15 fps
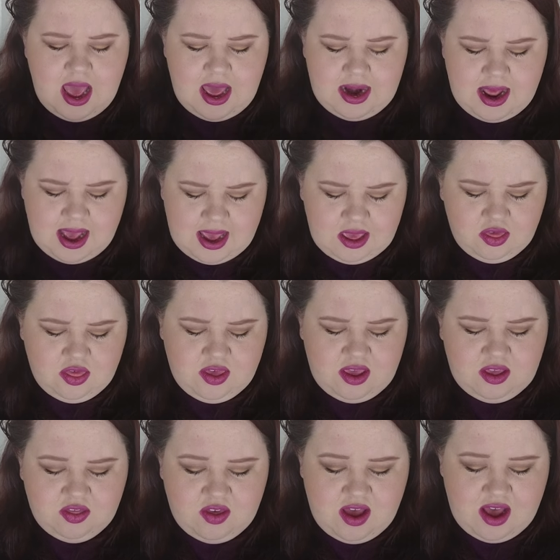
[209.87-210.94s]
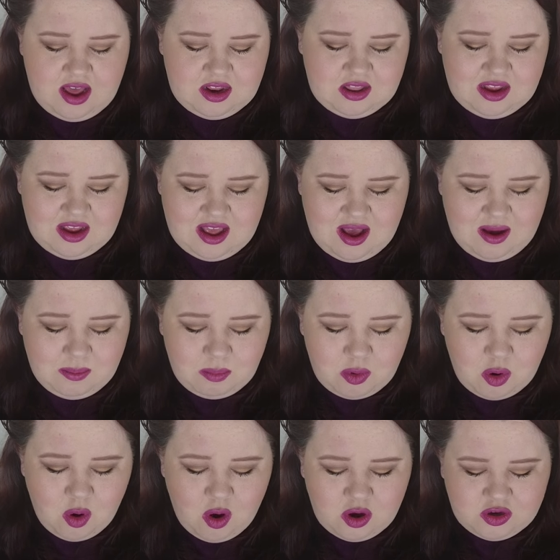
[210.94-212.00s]
and I think that
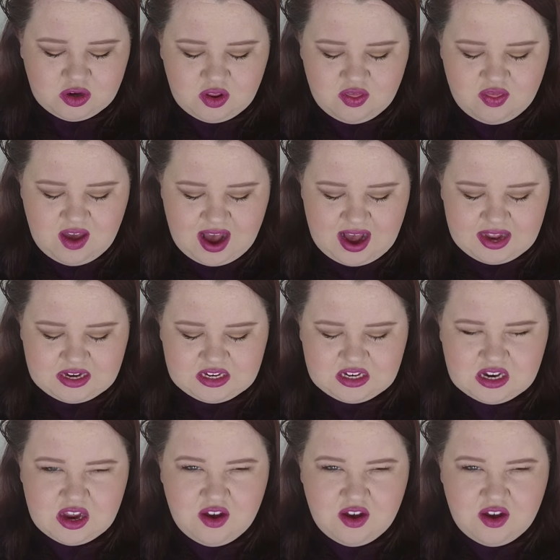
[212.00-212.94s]
I'm not that